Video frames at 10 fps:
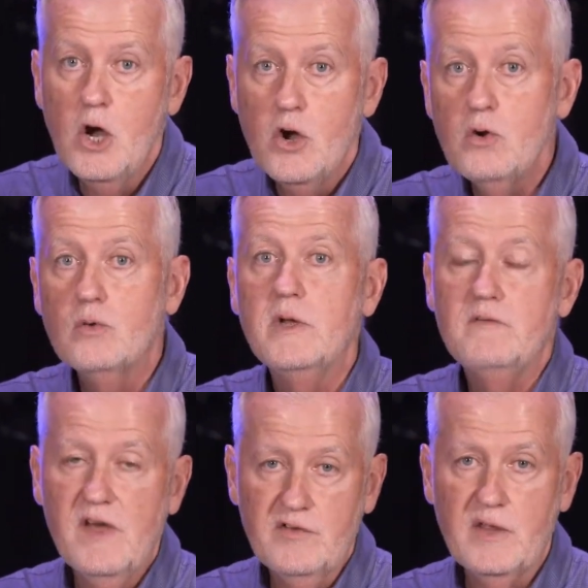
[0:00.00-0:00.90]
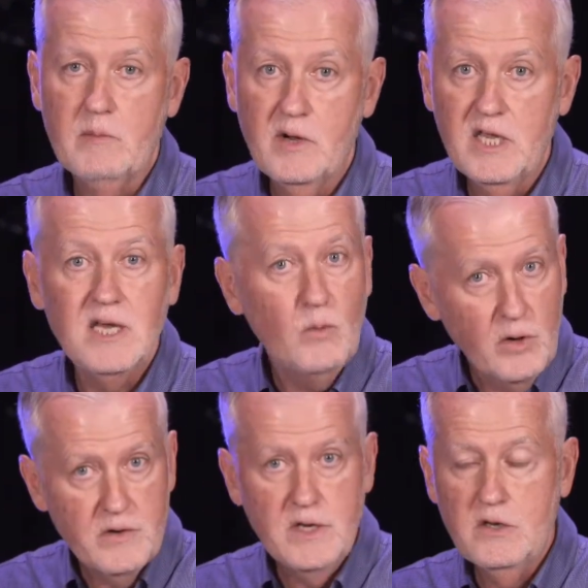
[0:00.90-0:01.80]
Who are we investing that money in, and
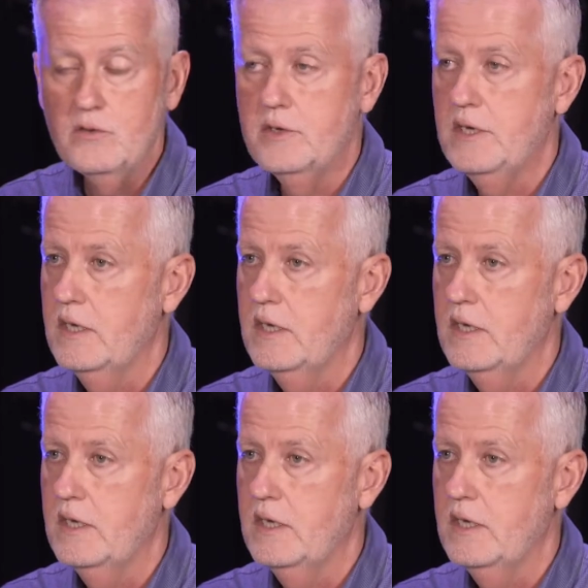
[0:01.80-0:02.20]
what are they doing?